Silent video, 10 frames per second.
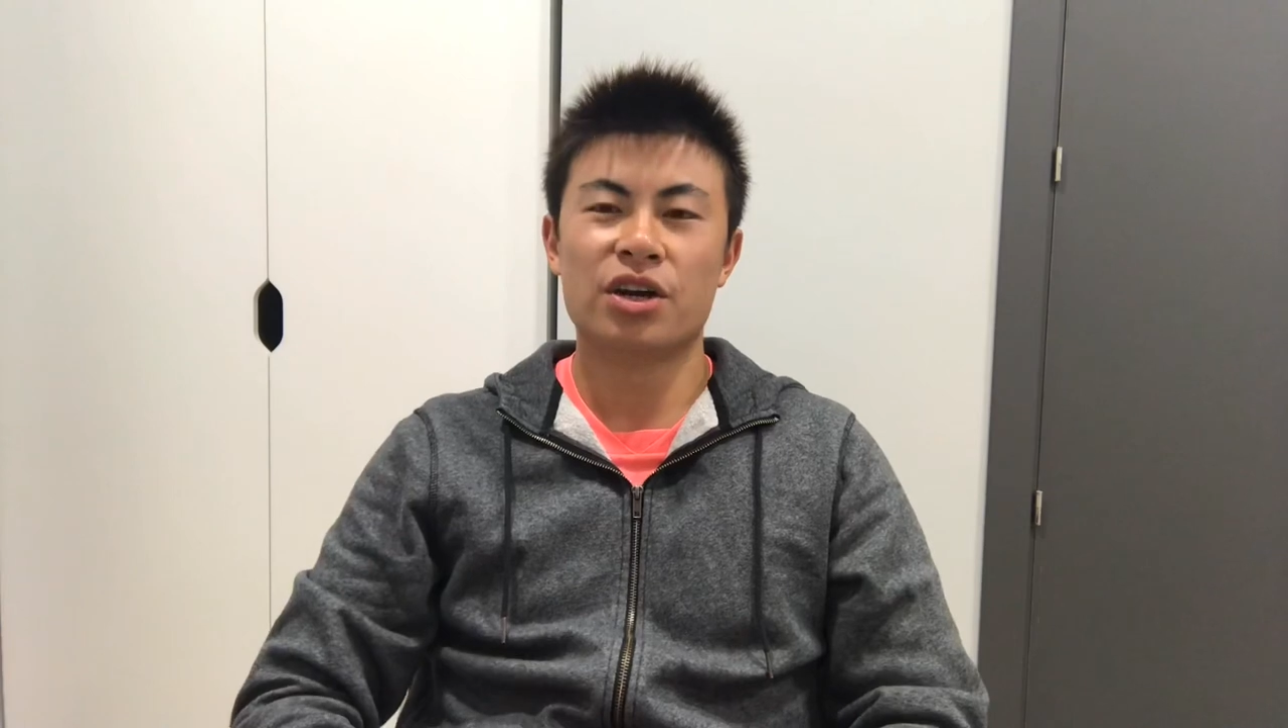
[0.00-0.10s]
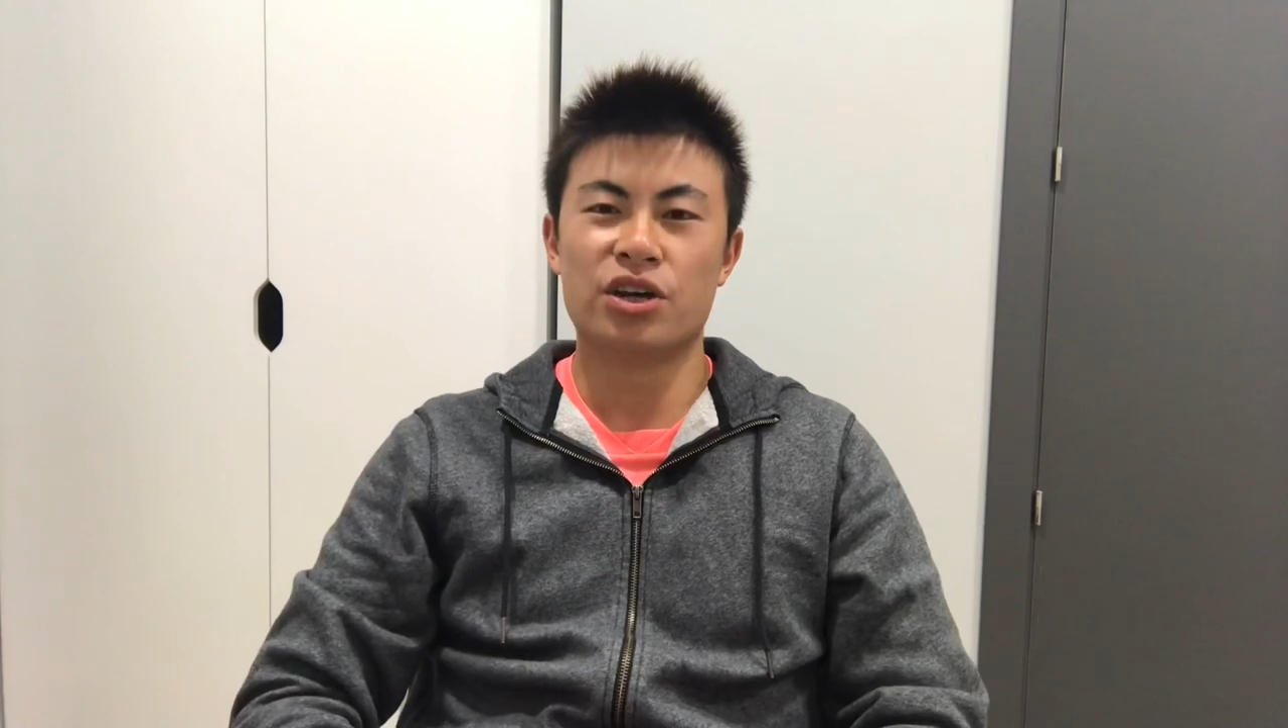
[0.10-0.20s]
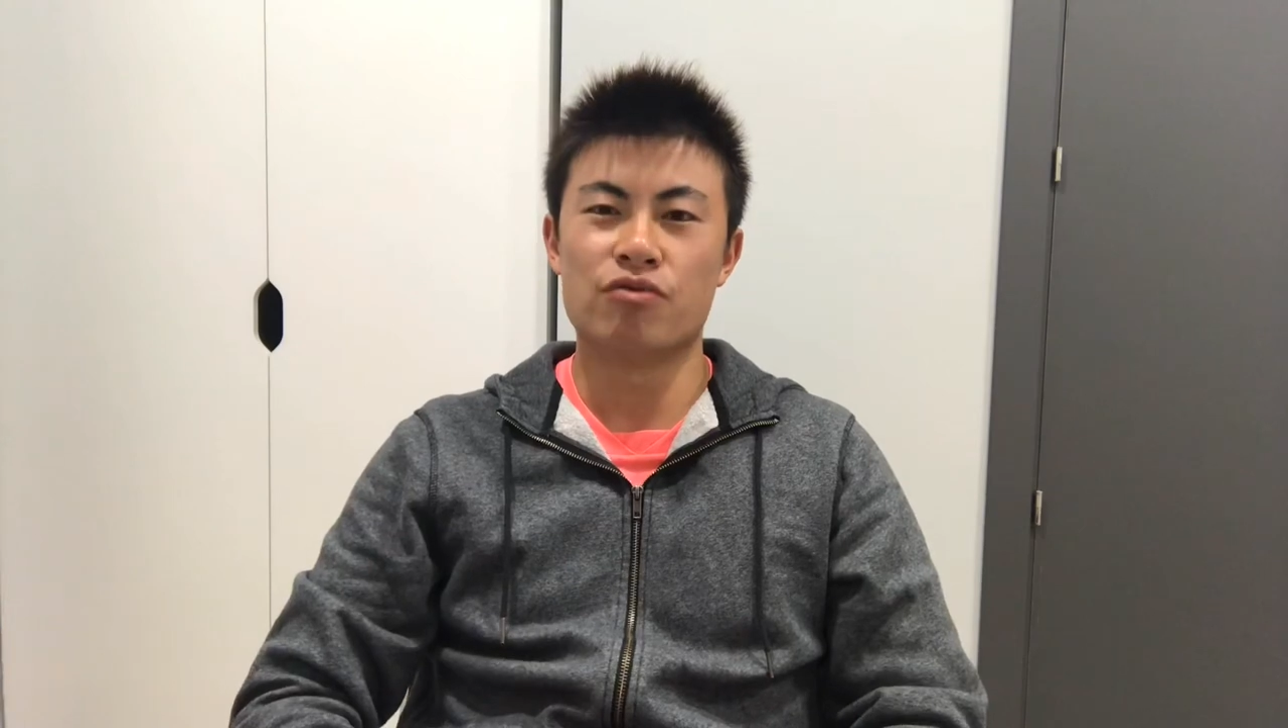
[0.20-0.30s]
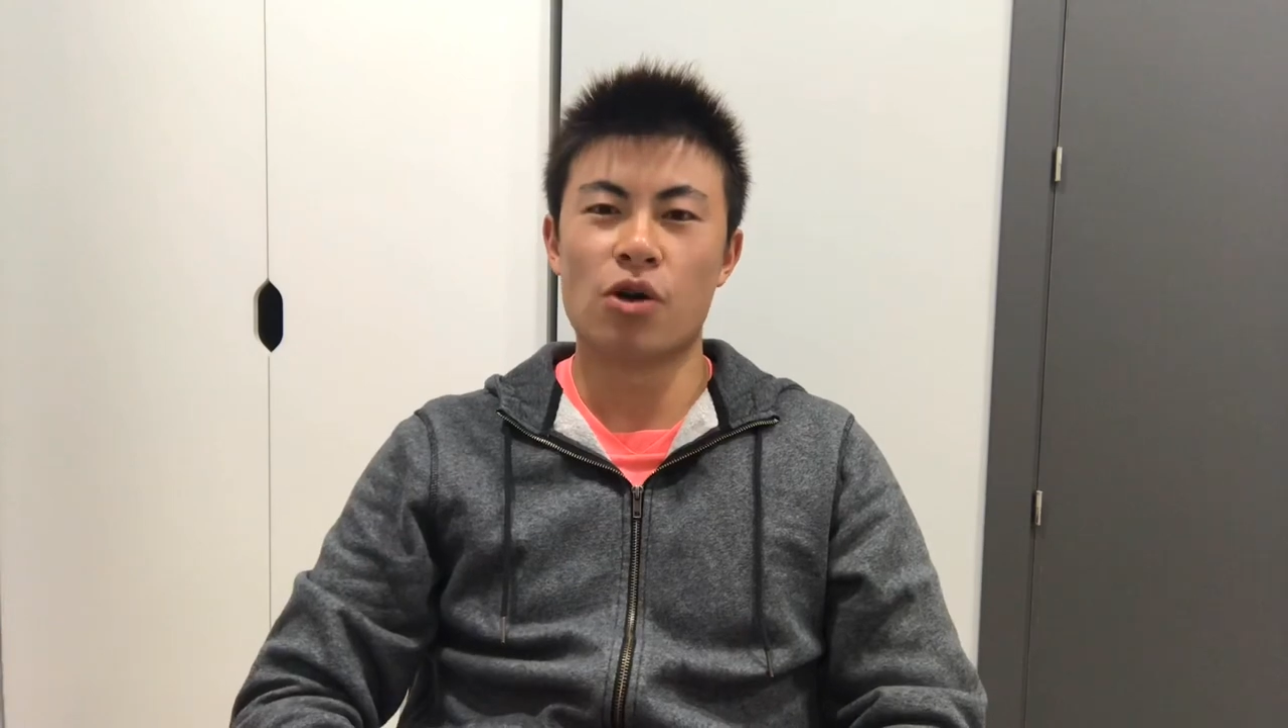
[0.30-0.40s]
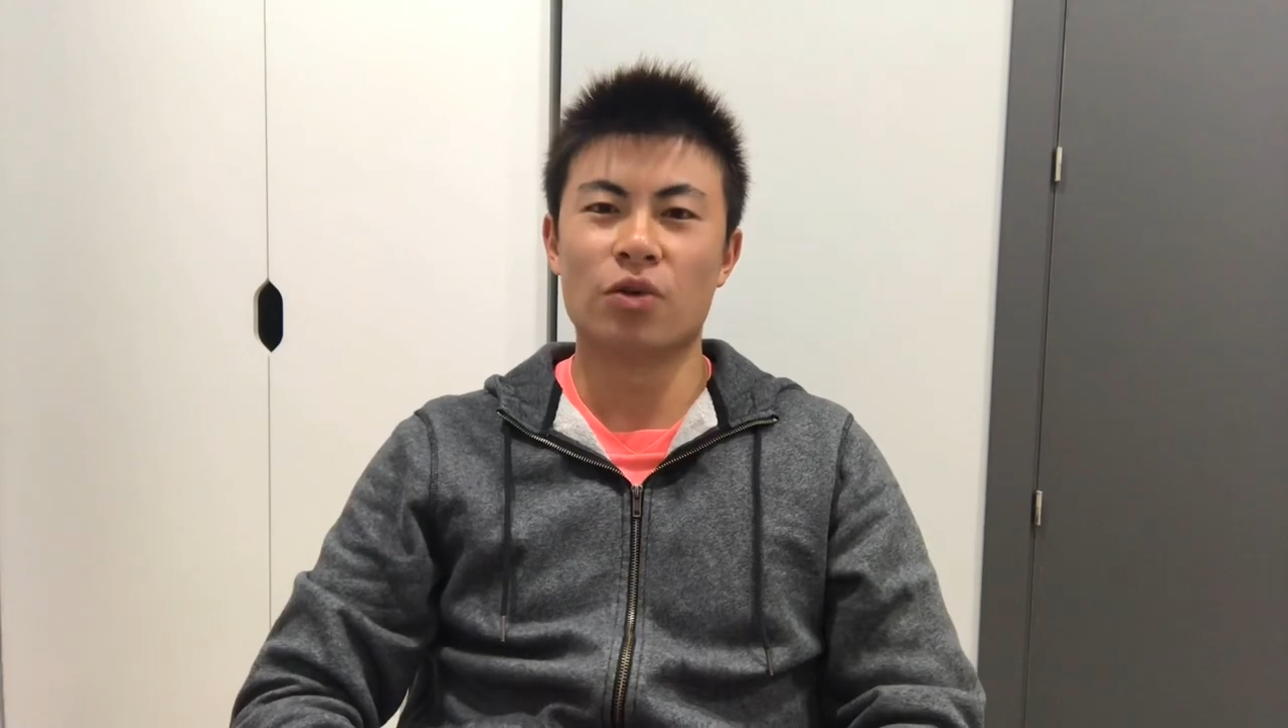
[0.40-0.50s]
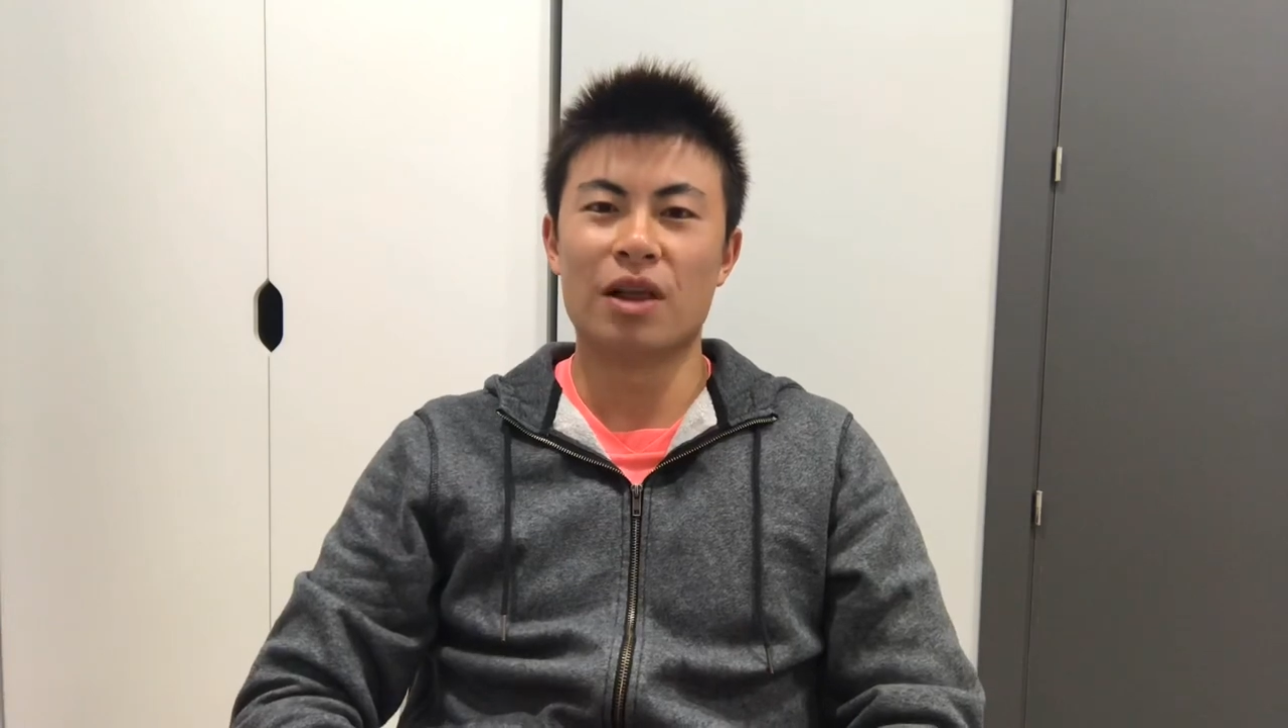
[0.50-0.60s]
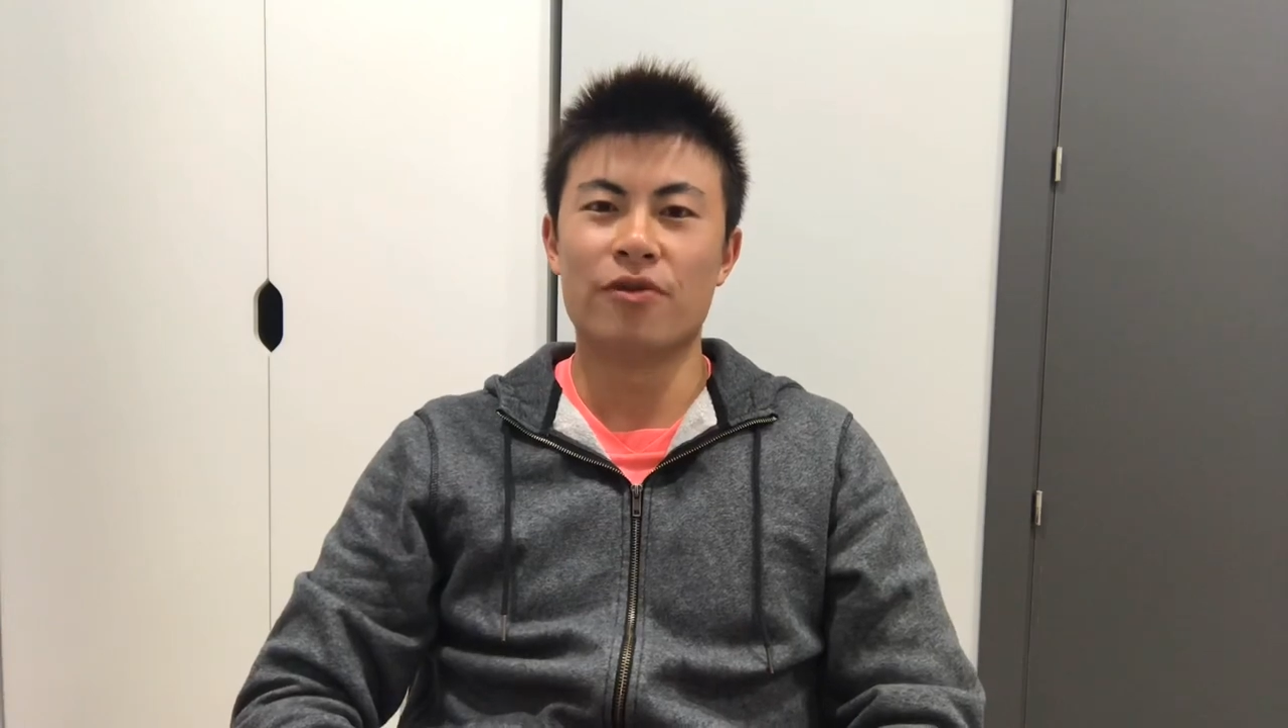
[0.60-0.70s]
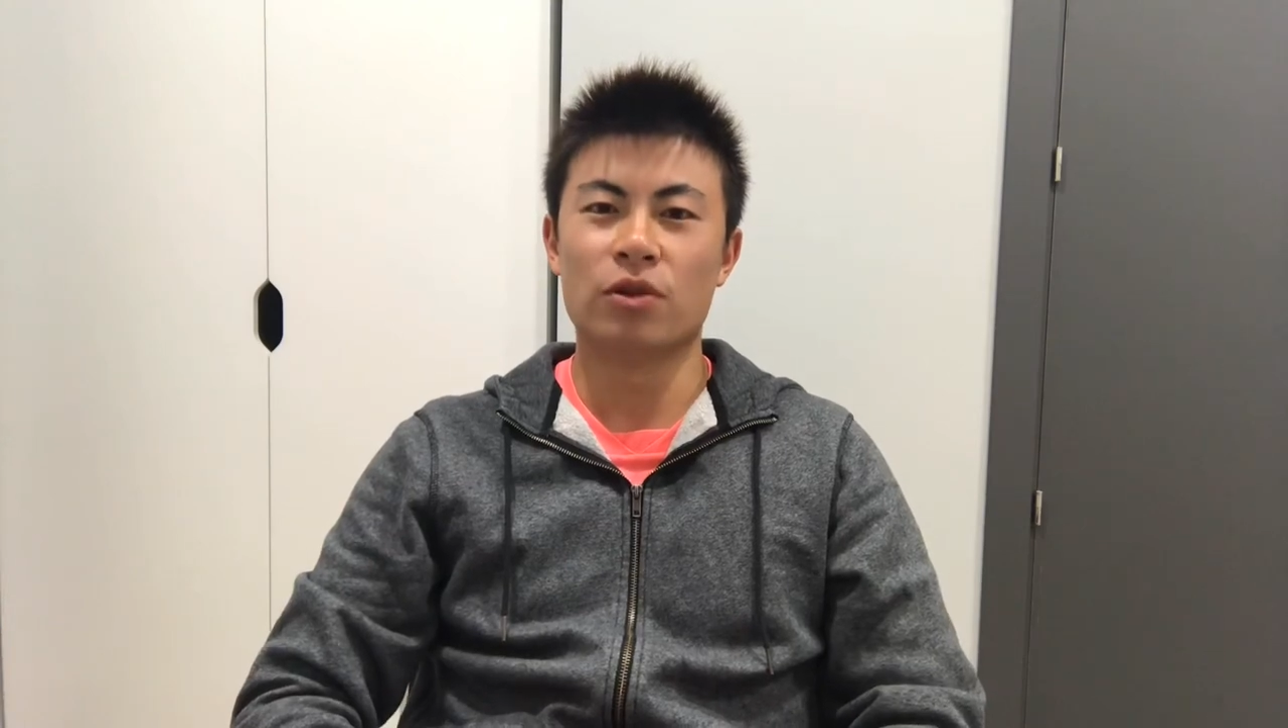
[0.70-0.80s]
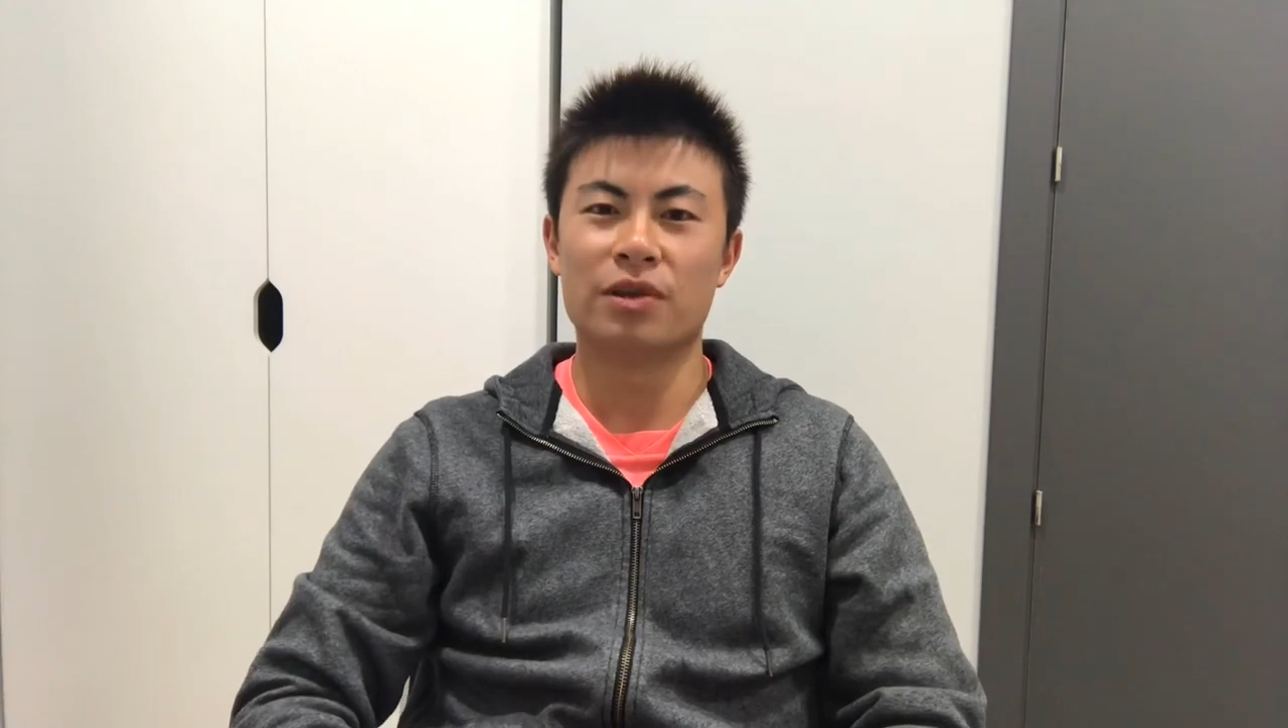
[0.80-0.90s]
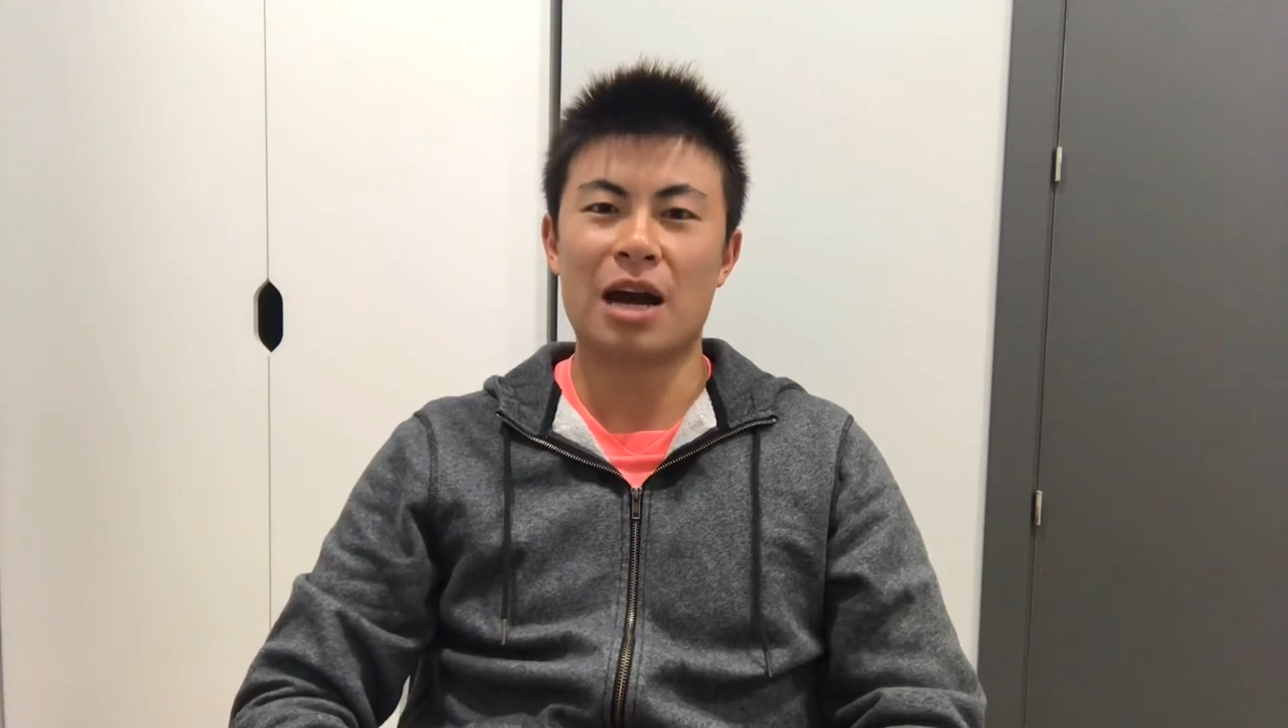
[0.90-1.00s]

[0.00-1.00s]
your own level,